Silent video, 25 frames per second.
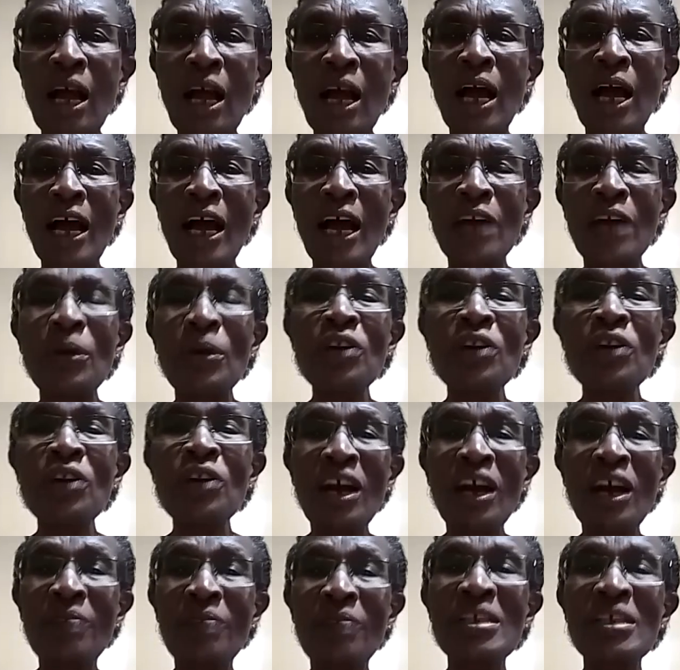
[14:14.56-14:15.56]
And when you
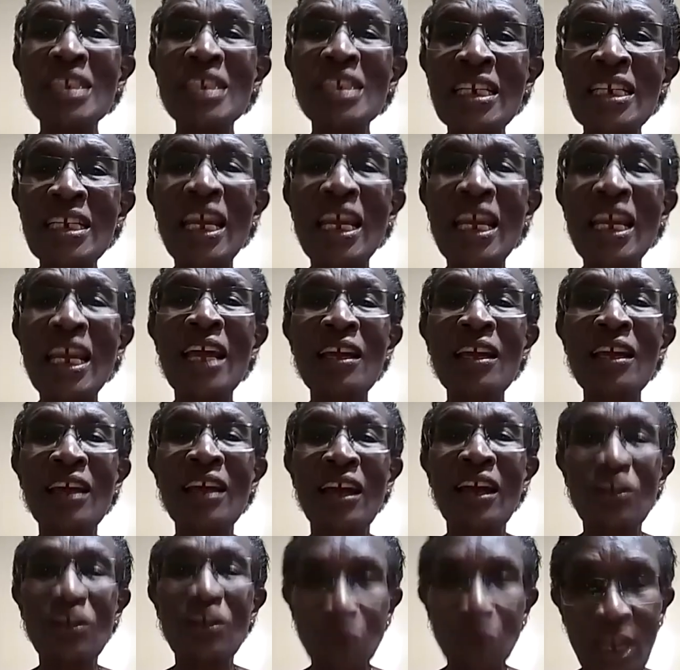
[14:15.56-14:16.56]
are visiting,
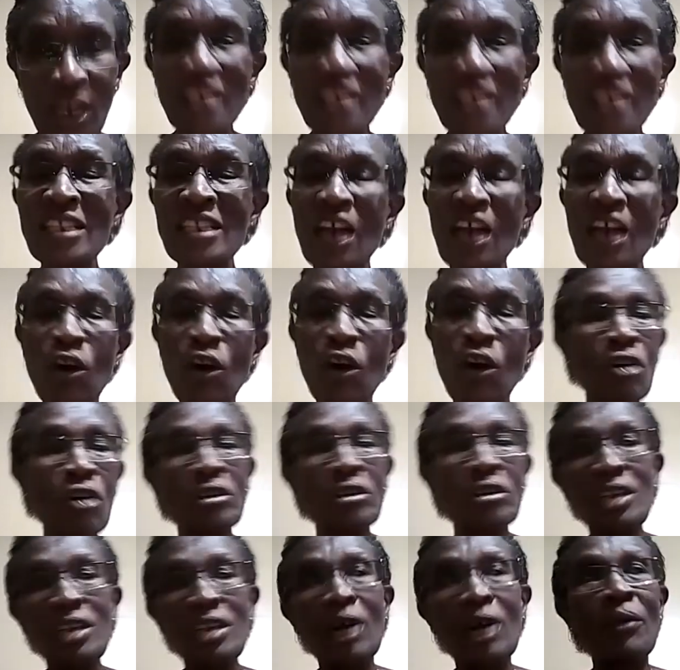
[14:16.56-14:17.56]
you get the whole,
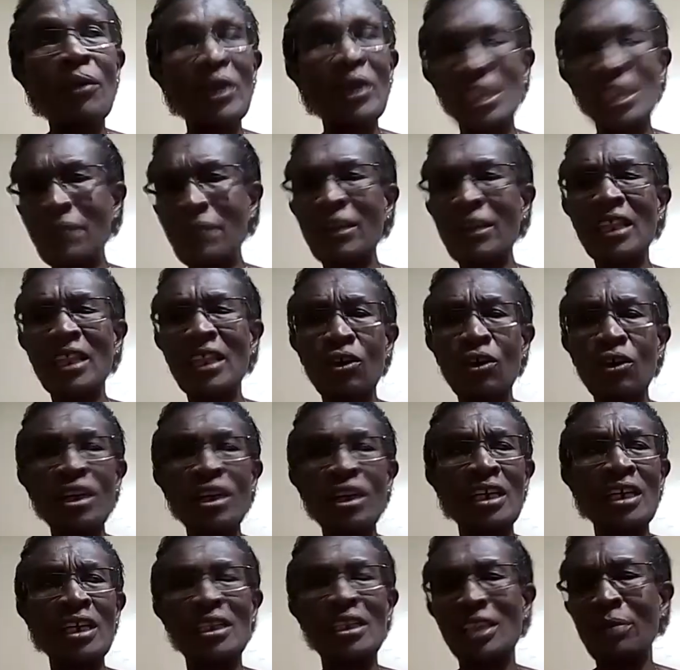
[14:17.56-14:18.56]
or whatever they call
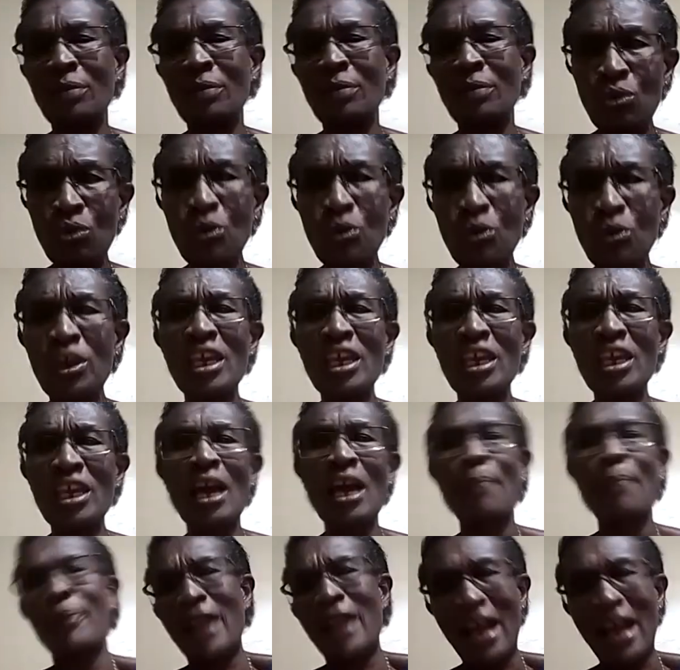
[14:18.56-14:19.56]
it, the mguu here
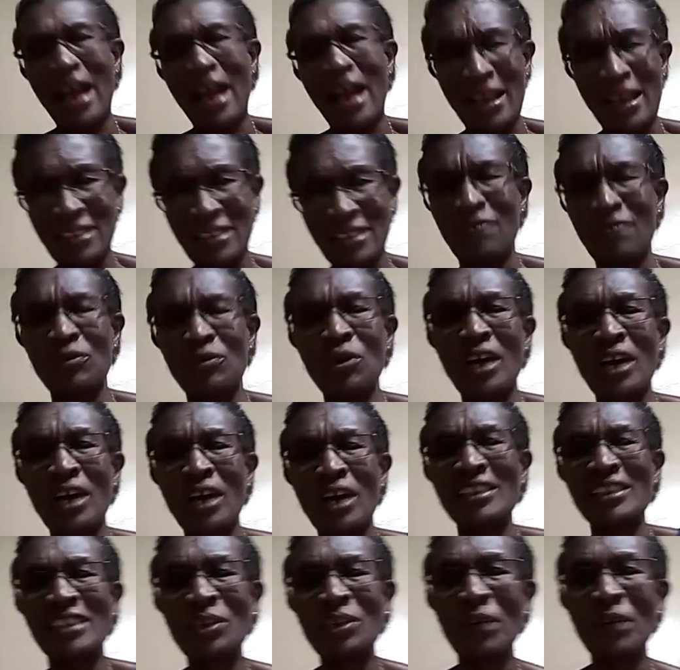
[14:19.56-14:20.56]
plus, if you can
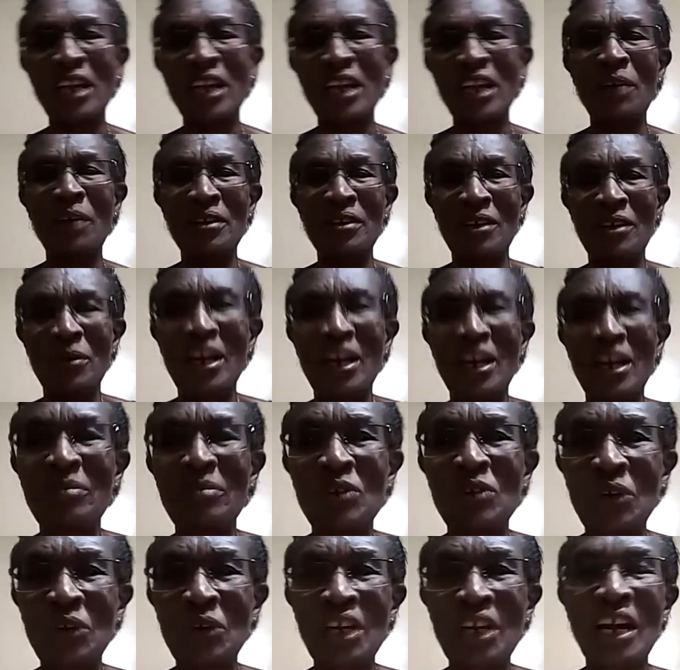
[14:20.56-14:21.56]
see what I'm
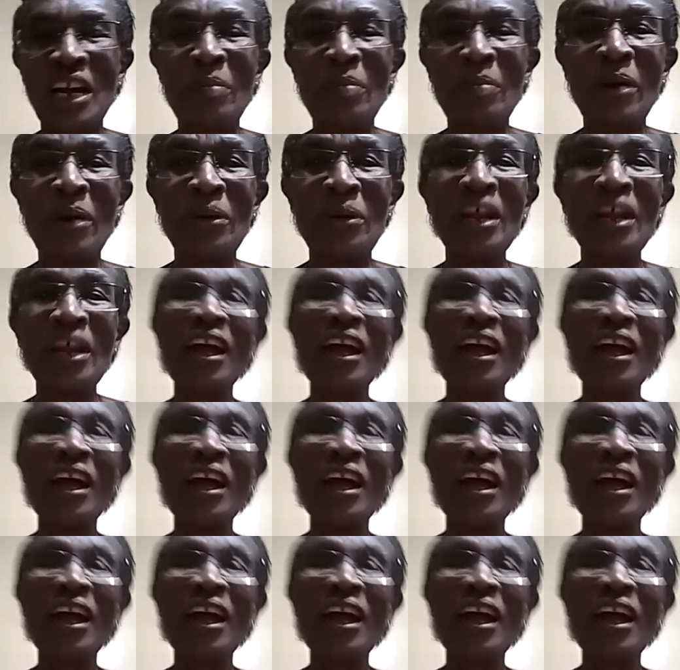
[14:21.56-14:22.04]
talking about.